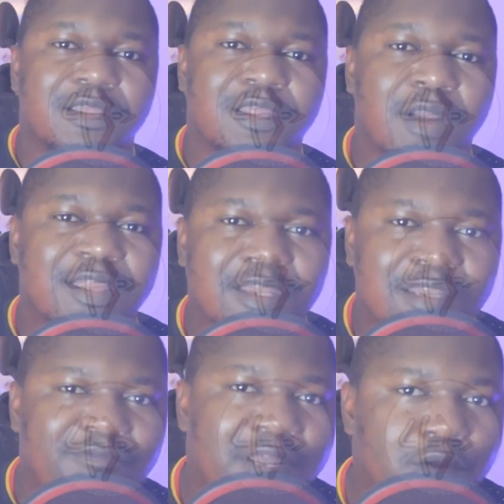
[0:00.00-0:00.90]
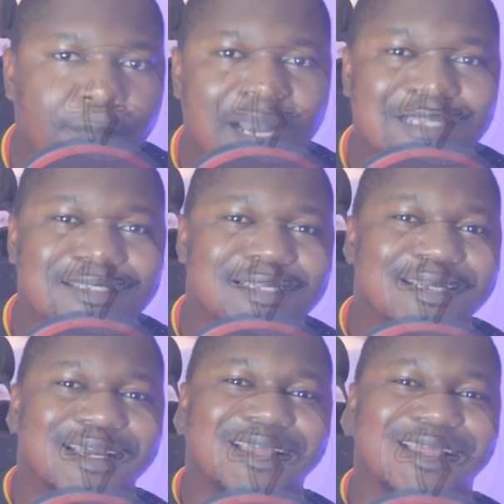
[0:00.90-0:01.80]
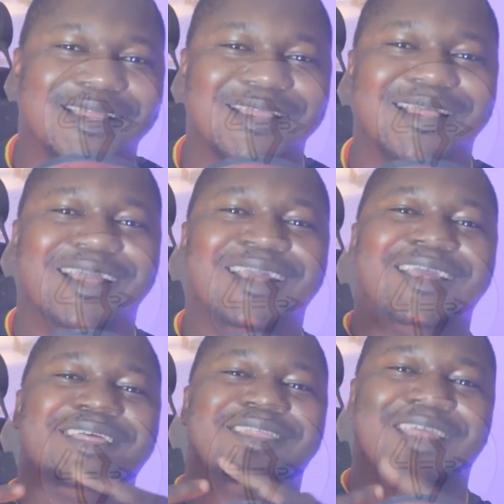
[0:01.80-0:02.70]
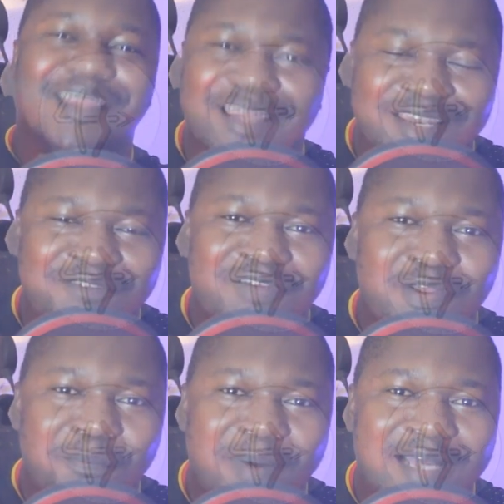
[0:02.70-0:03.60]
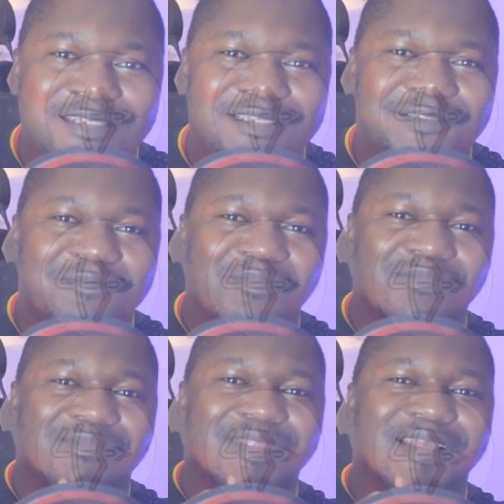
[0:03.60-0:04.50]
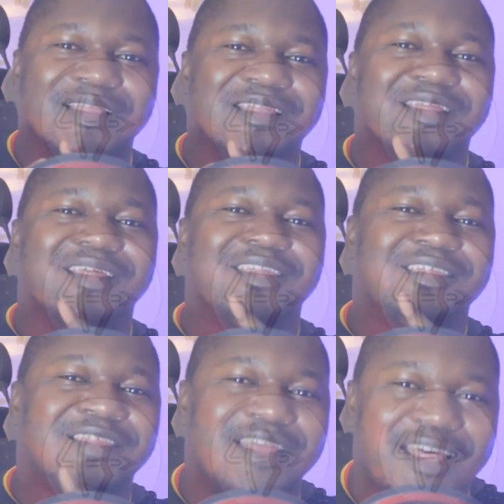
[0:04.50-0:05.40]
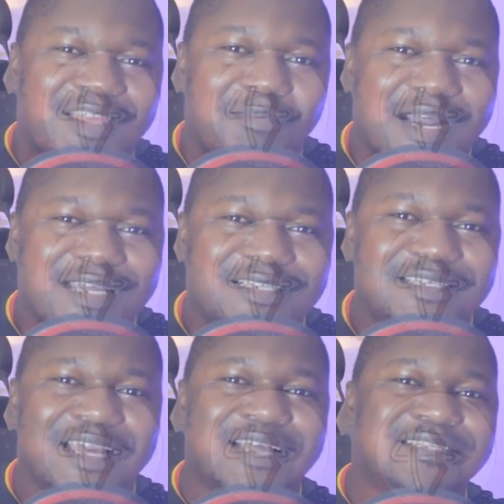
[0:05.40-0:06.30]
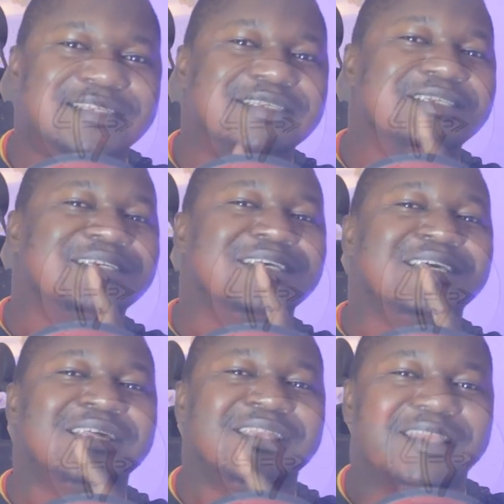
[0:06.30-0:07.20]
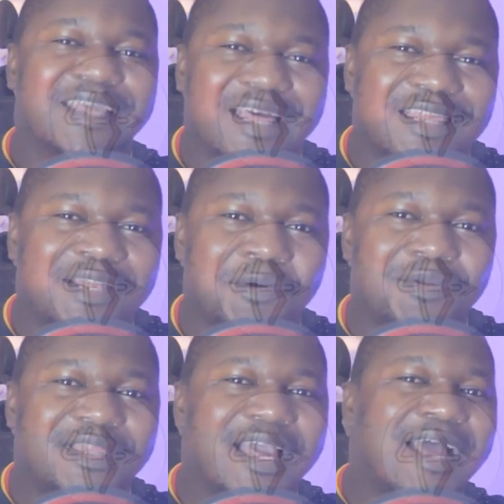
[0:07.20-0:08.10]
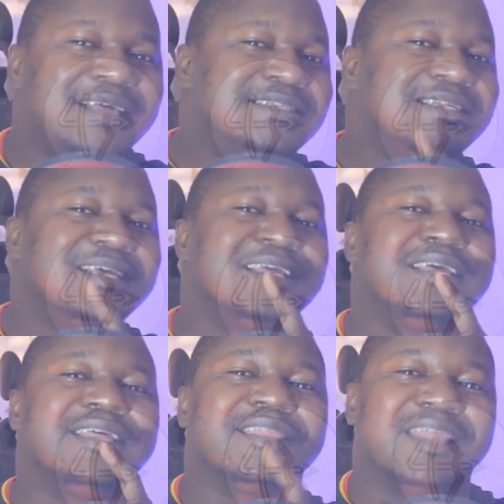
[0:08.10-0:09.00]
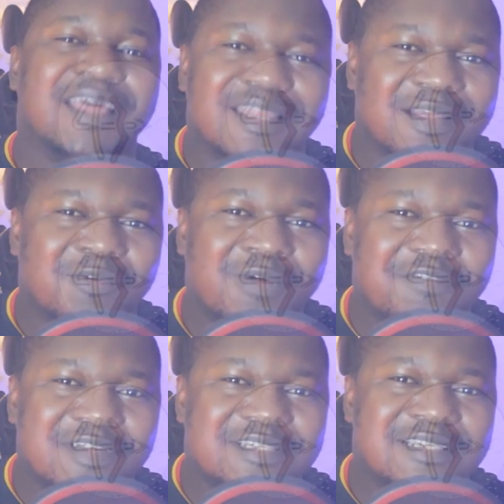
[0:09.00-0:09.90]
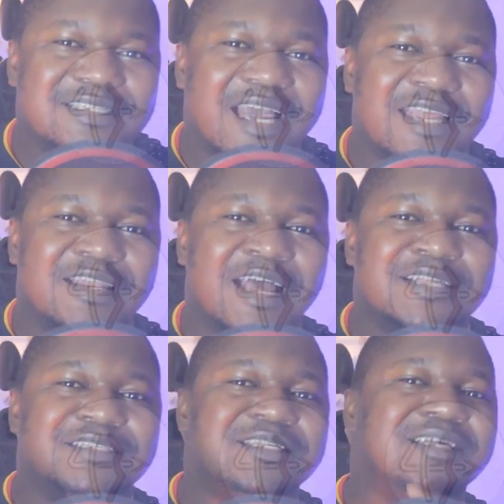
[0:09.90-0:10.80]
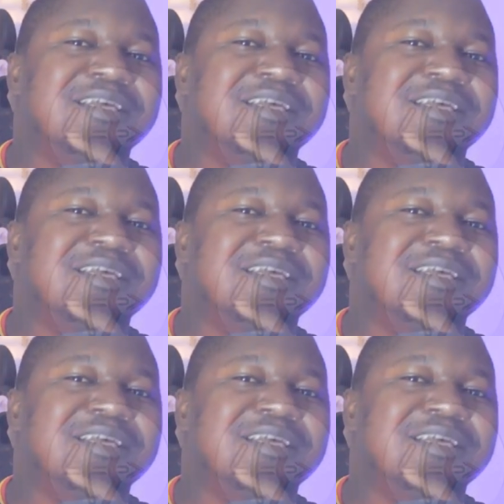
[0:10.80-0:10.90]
They are the developers. They are the developers. They are the marketeers. They are the launchers. They are the graphics designers.